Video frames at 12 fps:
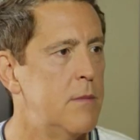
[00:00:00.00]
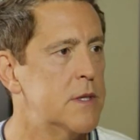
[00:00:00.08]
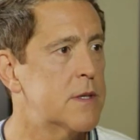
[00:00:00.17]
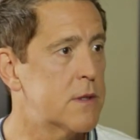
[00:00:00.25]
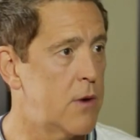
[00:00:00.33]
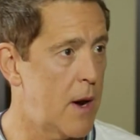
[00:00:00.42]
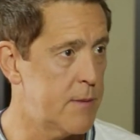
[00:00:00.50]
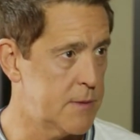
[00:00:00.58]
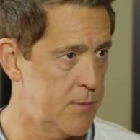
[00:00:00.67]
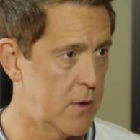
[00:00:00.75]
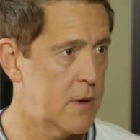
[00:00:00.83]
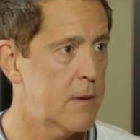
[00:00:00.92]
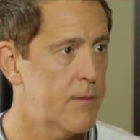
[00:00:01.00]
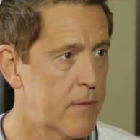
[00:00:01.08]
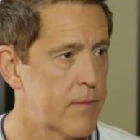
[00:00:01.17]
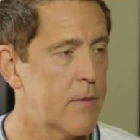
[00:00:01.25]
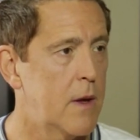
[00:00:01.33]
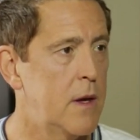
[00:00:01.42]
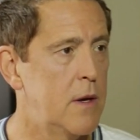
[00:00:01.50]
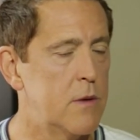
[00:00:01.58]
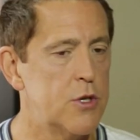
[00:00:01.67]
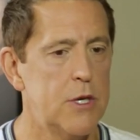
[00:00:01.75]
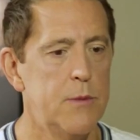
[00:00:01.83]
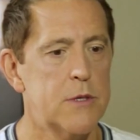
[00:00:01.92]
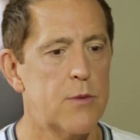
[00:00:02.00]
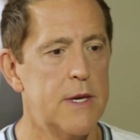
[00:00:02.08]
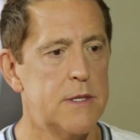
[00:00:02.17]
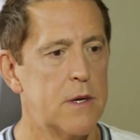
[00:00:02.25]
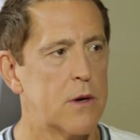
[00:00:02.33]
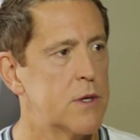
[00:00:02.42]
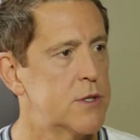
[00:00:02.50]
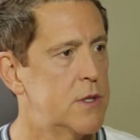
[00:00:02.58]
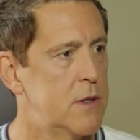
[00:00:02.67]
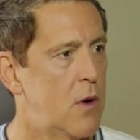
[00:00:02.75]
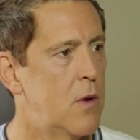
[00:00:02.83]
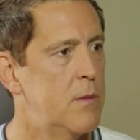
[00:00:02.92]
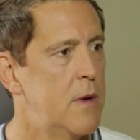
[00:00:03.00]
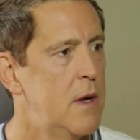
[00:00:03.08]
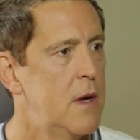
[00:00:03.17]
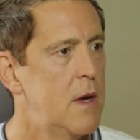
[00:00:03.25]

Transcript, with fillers: Mrs. Graham's book, you know, and she was raised in a Christian home,